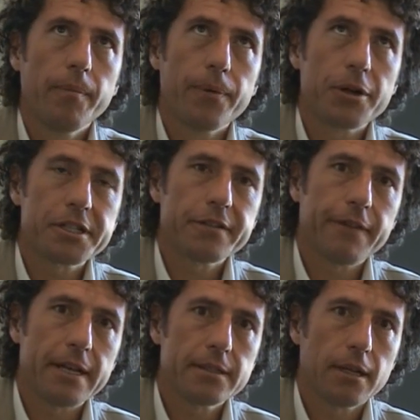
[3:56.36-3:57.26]
project
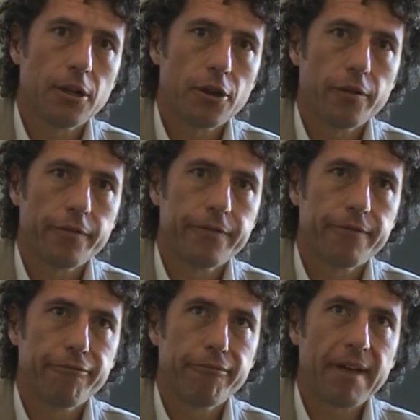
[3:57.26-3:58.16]
faced a lot
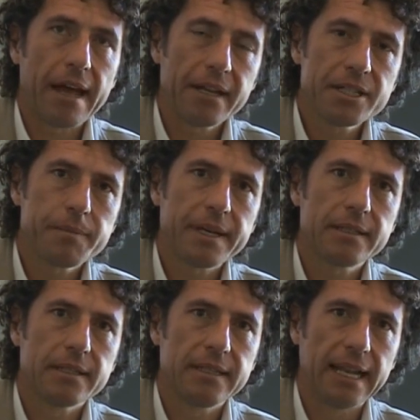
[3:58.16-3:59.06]
of
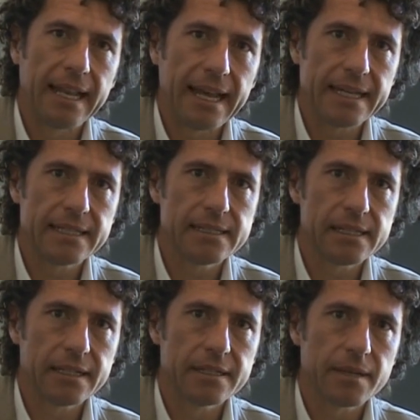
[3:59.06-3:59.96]
unexpected delays in its